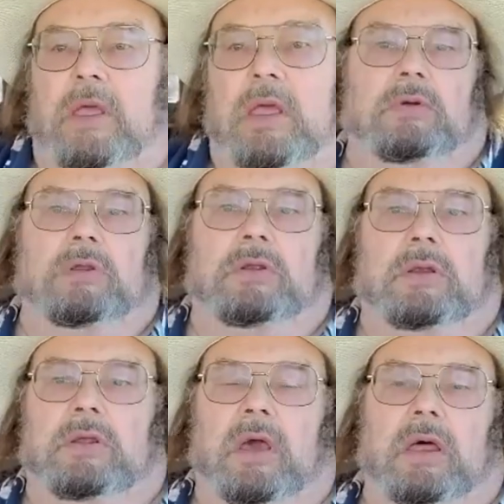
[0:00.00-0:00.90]
So you
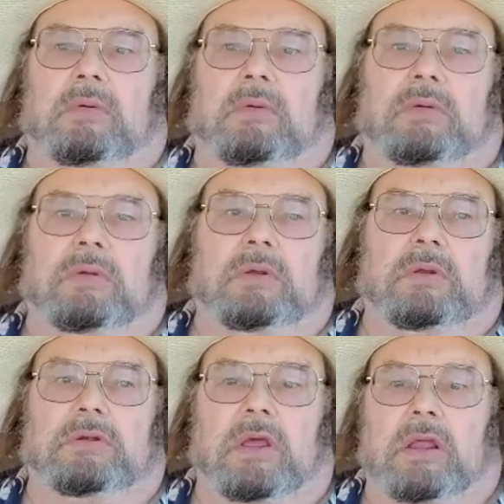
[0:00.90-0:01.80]
just got to
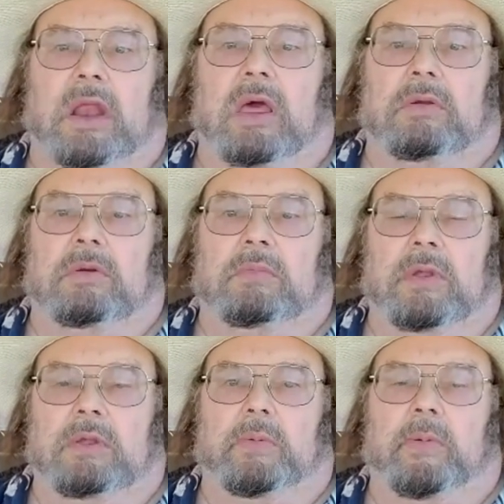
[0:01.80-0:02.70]
check it out and
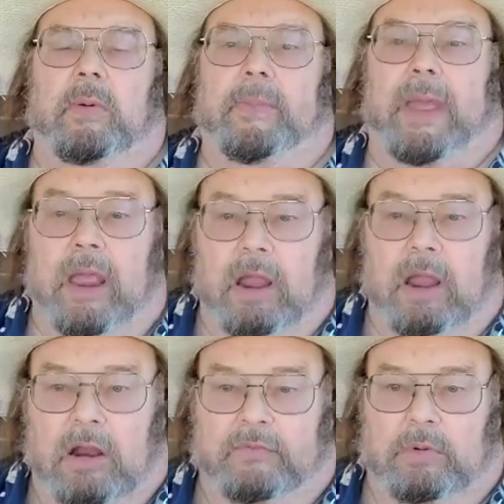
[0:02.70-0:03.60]
be
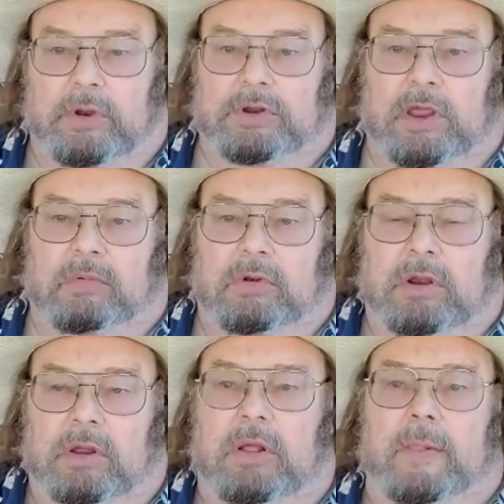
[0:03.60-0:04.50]
prepared for what you have to do.